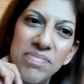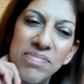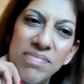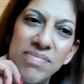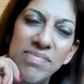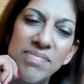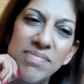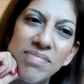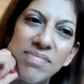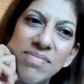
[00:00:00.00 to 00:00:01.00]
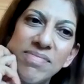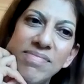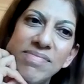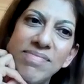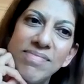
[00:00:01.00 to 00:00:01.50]

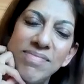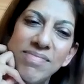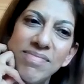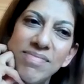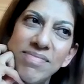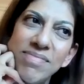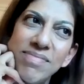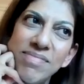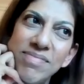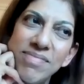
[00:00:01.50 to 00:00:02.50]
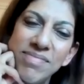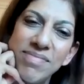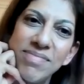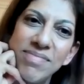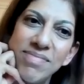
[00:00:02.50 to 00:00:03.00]

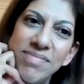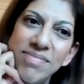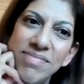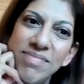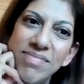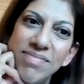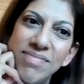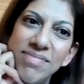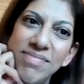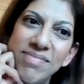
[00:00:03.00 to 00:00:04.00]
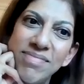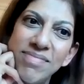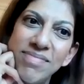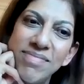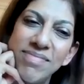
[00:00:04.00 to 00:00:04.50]

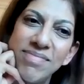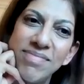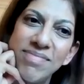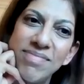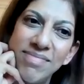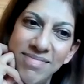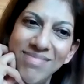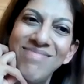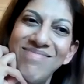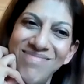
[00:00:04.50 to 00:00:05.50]
The person shown says nothing.